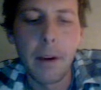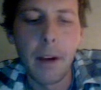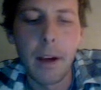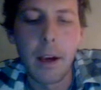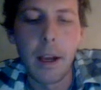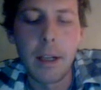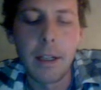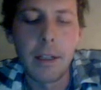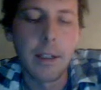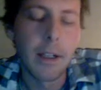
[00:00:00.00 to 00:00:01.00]

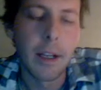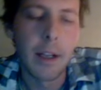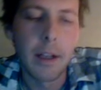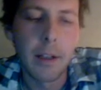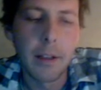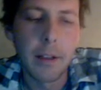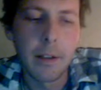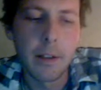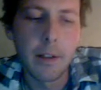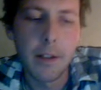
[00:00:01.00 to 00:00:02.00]
I
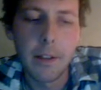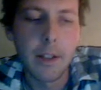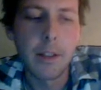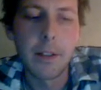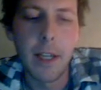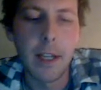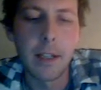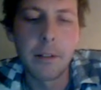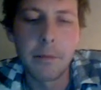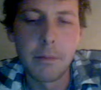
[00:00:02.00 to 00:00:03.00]
continued
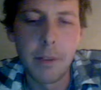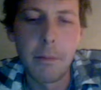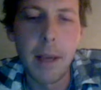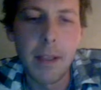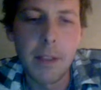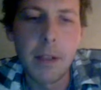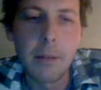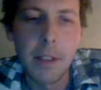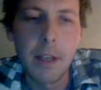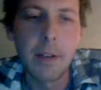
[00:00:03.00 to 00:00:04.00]
taking the meds that I
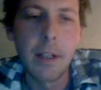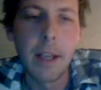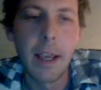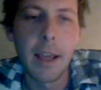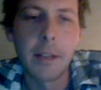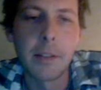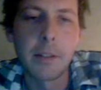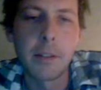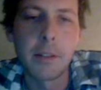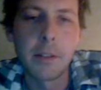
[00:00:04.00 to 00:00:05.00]
was giving, and
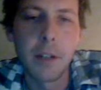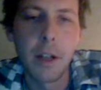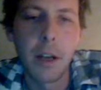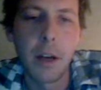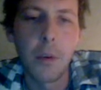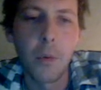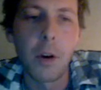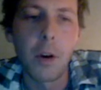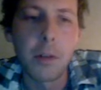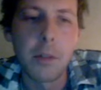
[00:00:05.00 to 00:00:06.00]

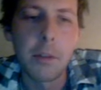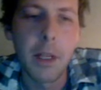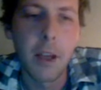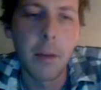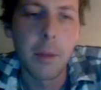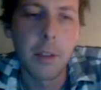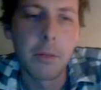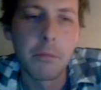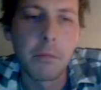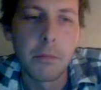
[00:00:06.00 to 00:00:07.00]
work was becoming
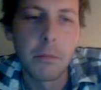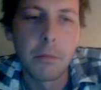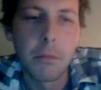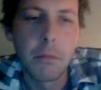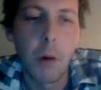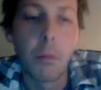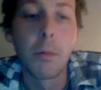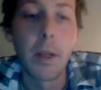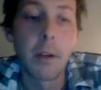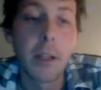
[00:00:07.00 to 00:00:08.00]
a
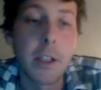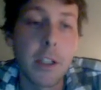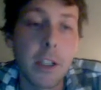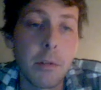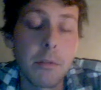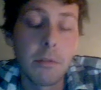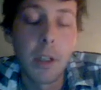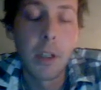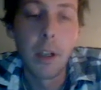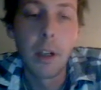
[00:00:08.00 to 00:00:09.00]
real issue
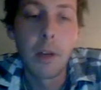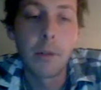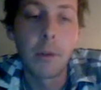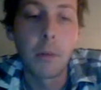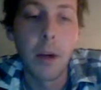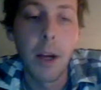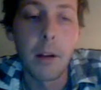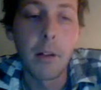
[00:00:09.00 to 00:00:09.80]
for a while.